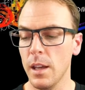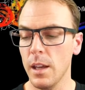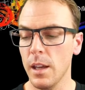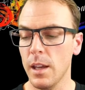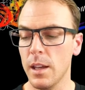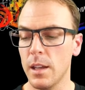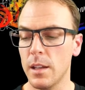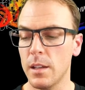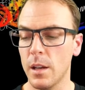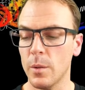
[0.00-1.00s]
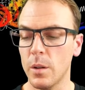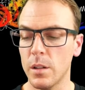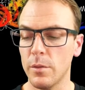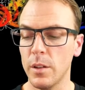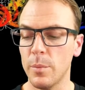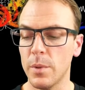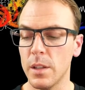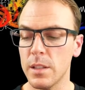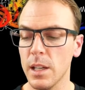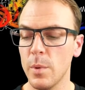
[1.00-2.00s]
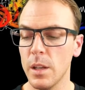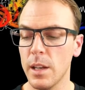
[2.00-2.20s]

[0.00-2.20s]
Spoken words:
And I'm going to flip the second bit now,